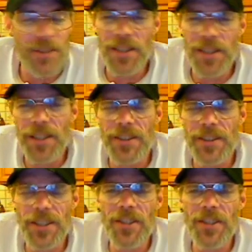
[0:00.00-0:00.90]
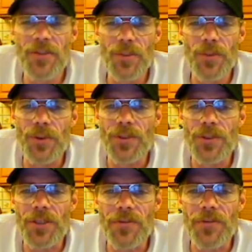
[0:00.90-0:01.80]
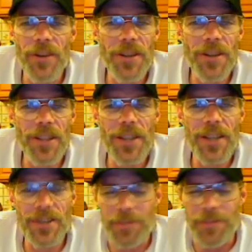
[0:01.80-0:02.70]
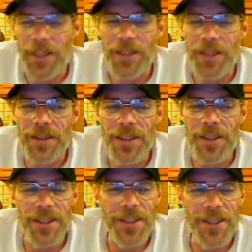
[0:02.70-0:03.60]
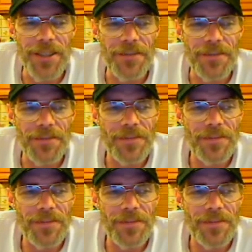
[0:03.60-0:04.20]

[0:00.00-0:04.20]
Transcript: decided to change the rules at the very last minute, and